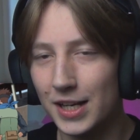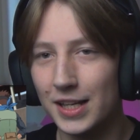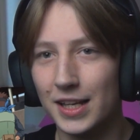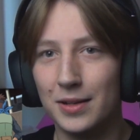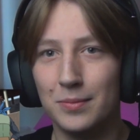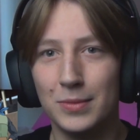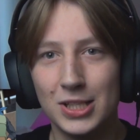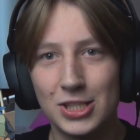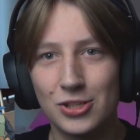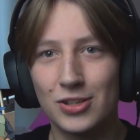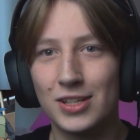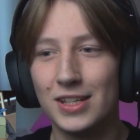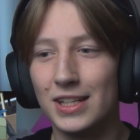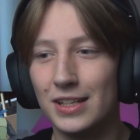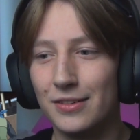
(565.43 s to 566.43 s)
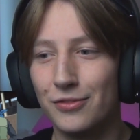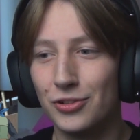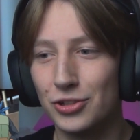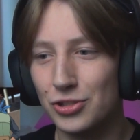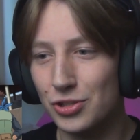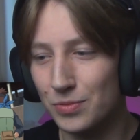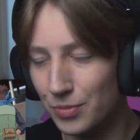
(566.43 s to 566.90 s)
and Mitsuki
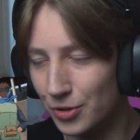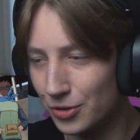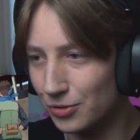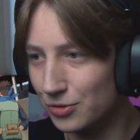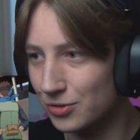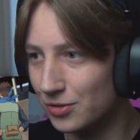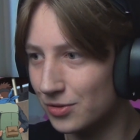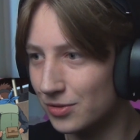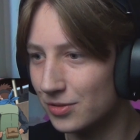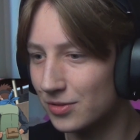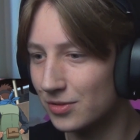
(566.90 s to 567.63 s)
versus Boruto.